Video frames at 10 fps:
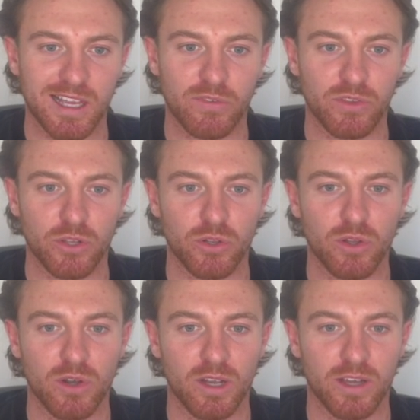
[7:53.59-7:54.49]
If you're
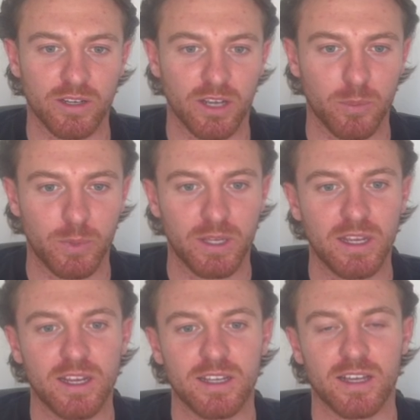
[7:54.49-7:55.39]
not lined up,
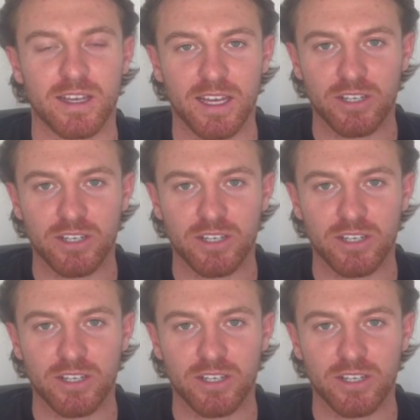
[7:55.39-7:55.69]
again,